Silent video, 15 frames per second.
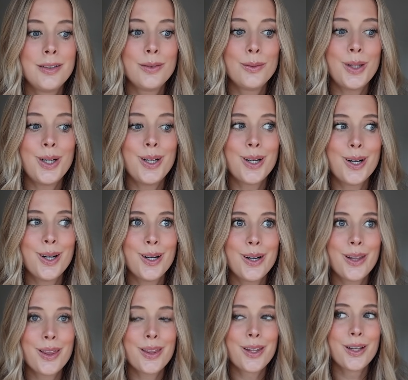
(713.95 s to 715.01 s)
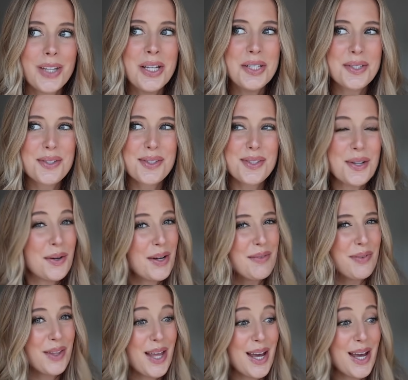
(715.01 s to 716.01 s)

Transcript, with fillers: what on earth? Sorry for